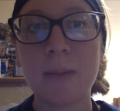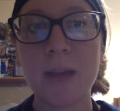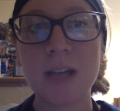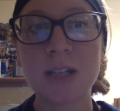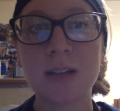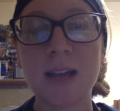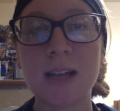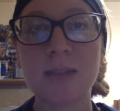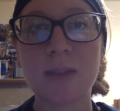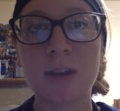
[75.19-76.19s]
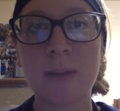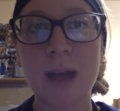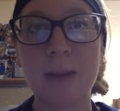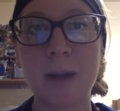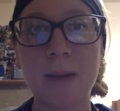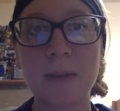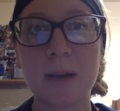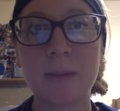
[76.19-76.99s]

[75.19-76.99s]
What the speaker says: patient lays with her back propped up